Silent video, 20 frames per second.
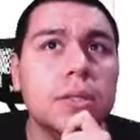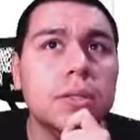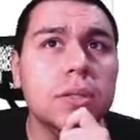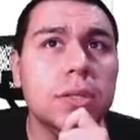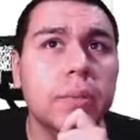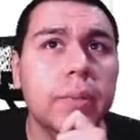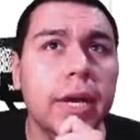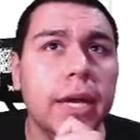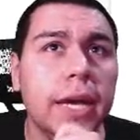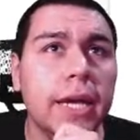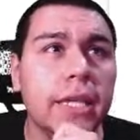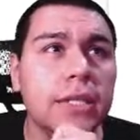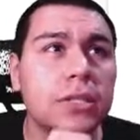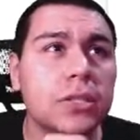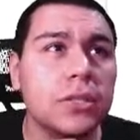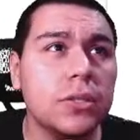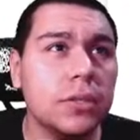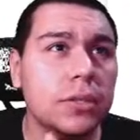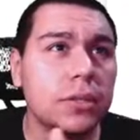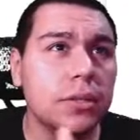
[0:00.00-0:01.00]
So my
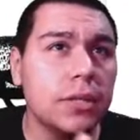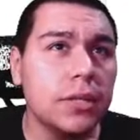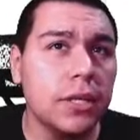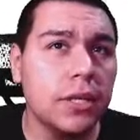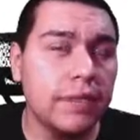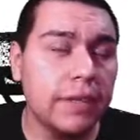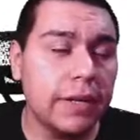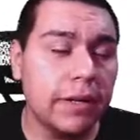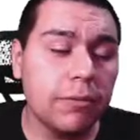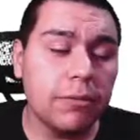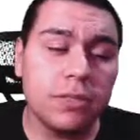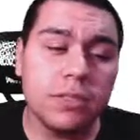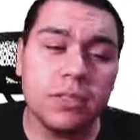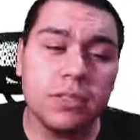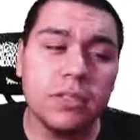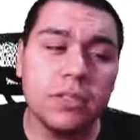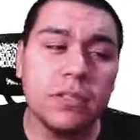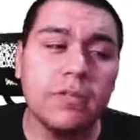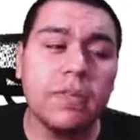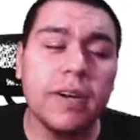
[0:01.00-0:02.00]
answer, if I was
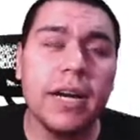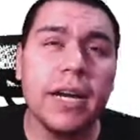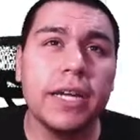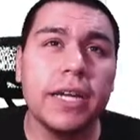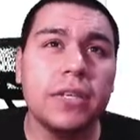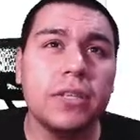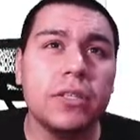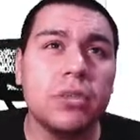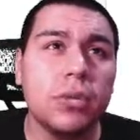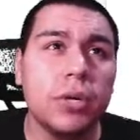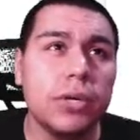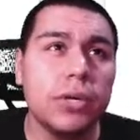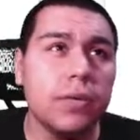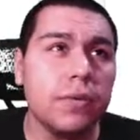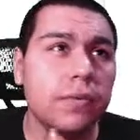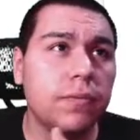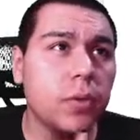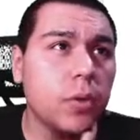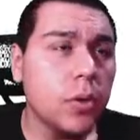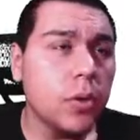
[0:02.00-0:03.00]
to divide
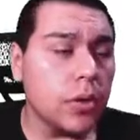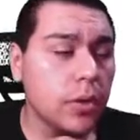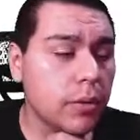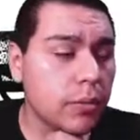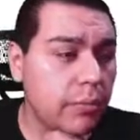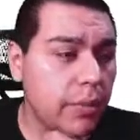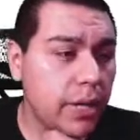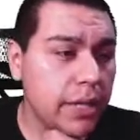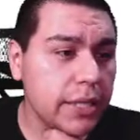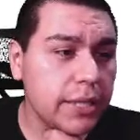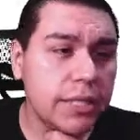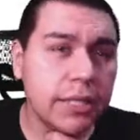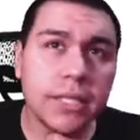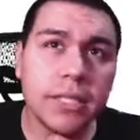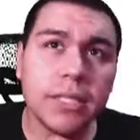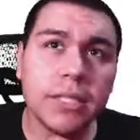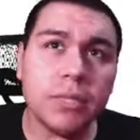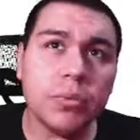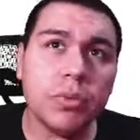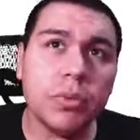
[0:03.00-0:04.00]
24 by
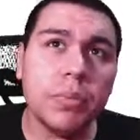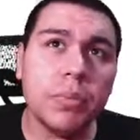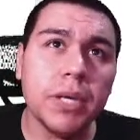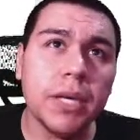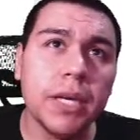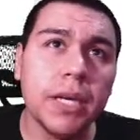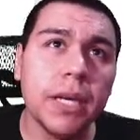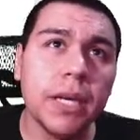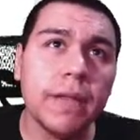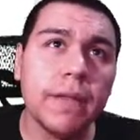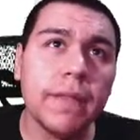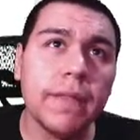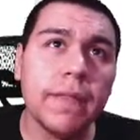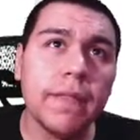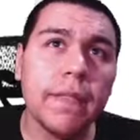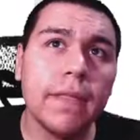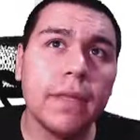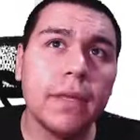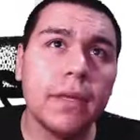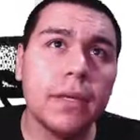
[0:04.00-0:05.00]
6, would be,
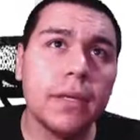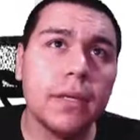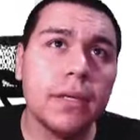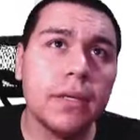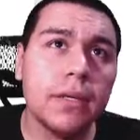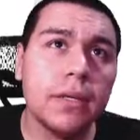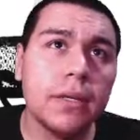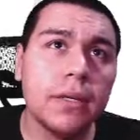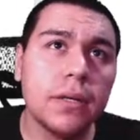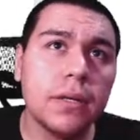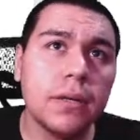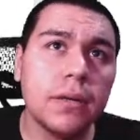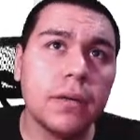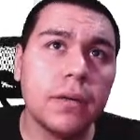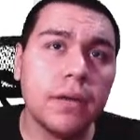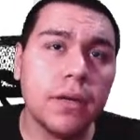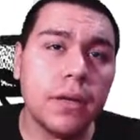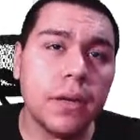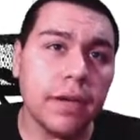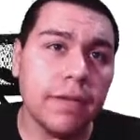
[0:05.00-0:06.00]

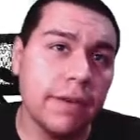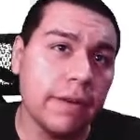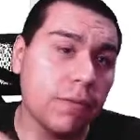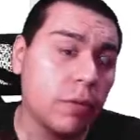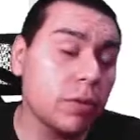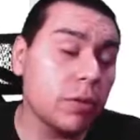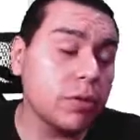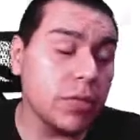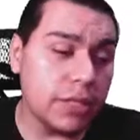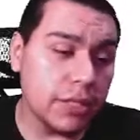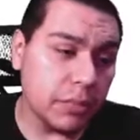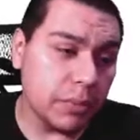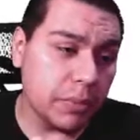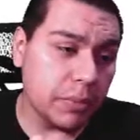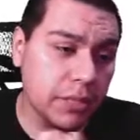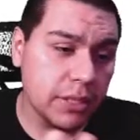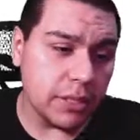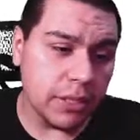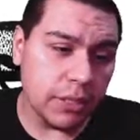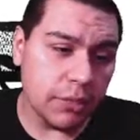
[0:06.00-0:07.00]
if I wrote this, it would
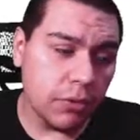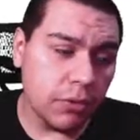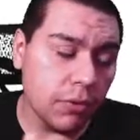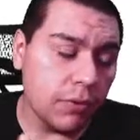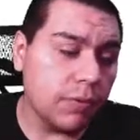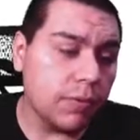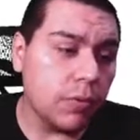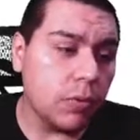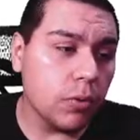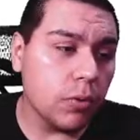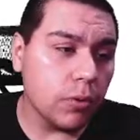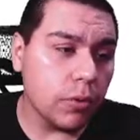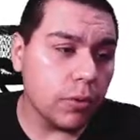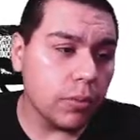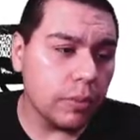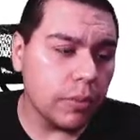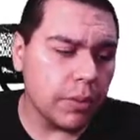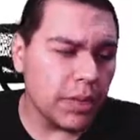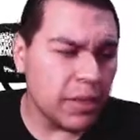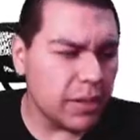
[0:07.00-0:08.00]
be 0, 4,
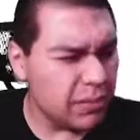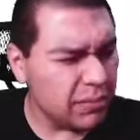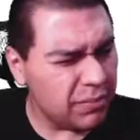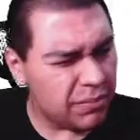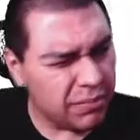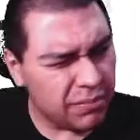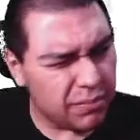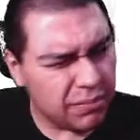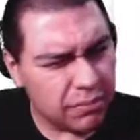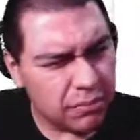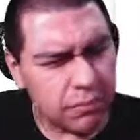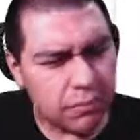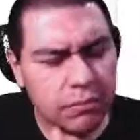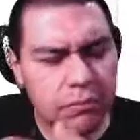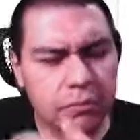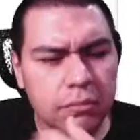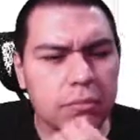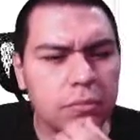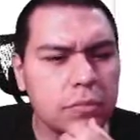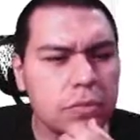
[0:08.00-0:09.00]
but
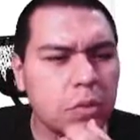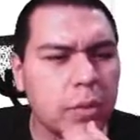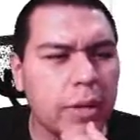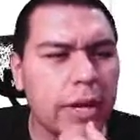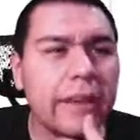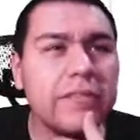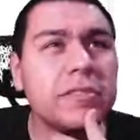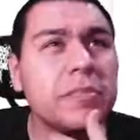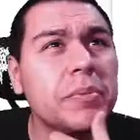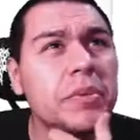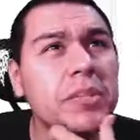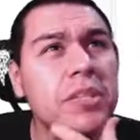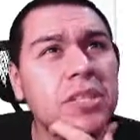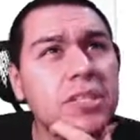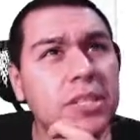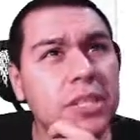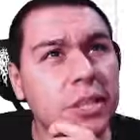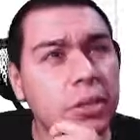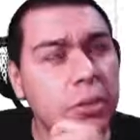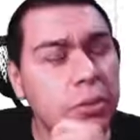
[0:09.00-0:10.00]
do I have to put the
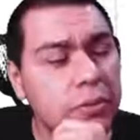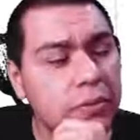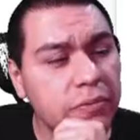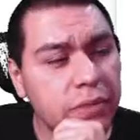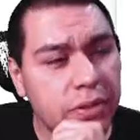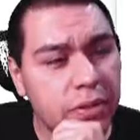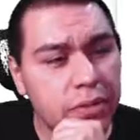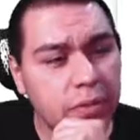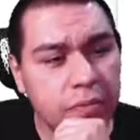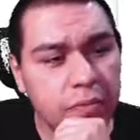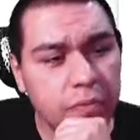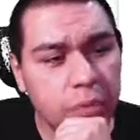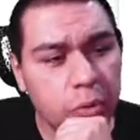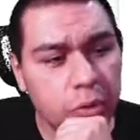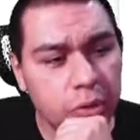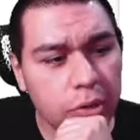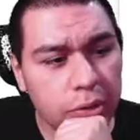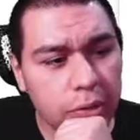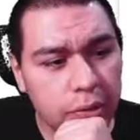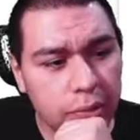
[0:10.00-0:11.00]
0 in front of
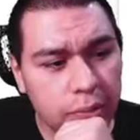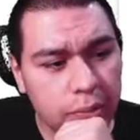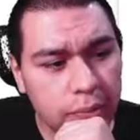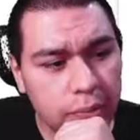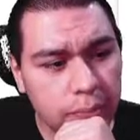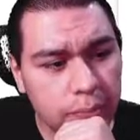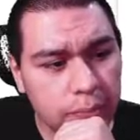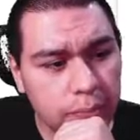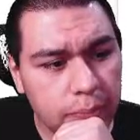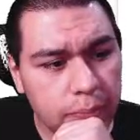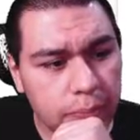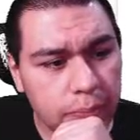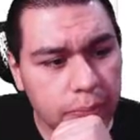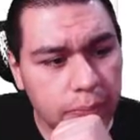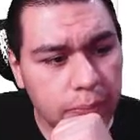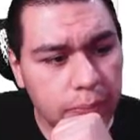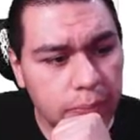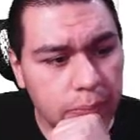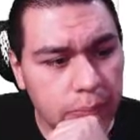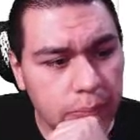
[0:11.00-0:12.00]
the
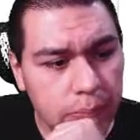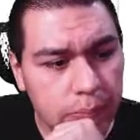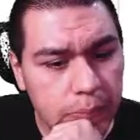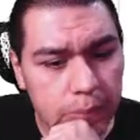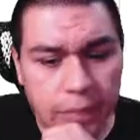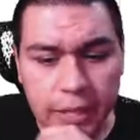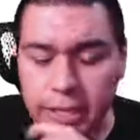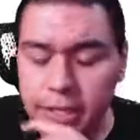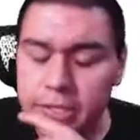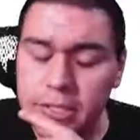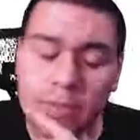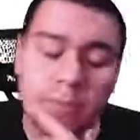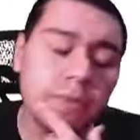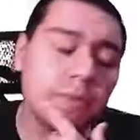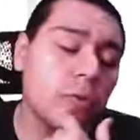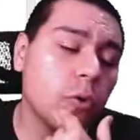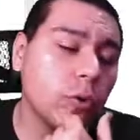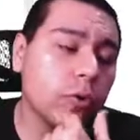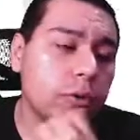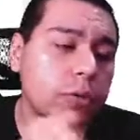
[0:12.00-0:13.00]
4? Like I said
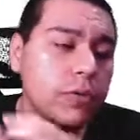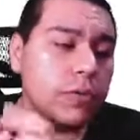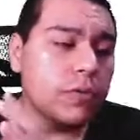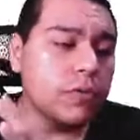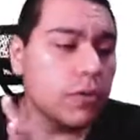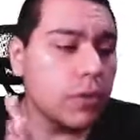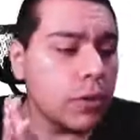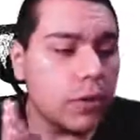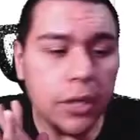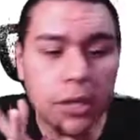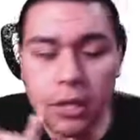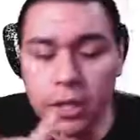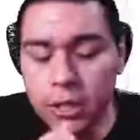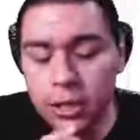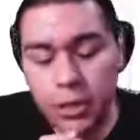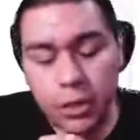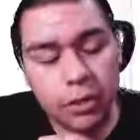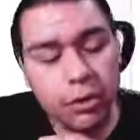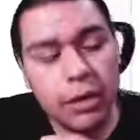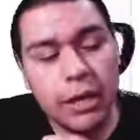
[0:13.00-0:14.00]
before, Christopher,
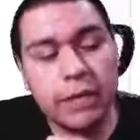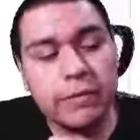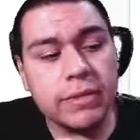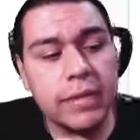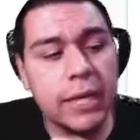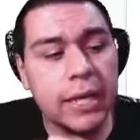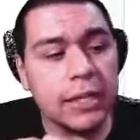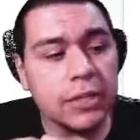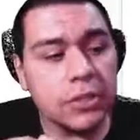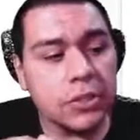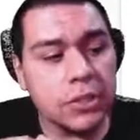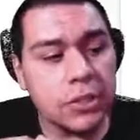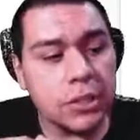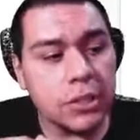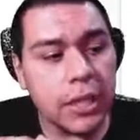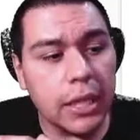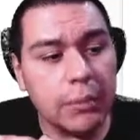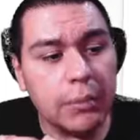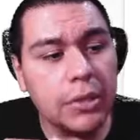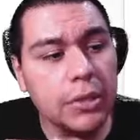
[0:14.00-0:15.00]
you don't have to ask. You
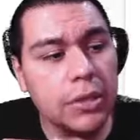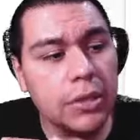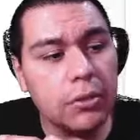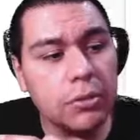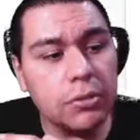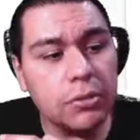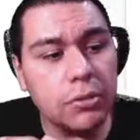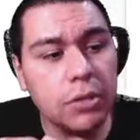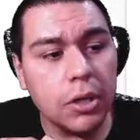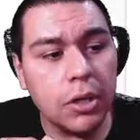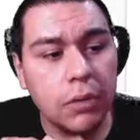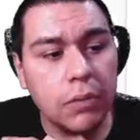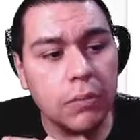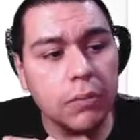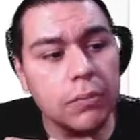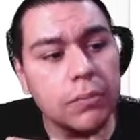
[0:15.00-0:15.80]
just let me know and you go.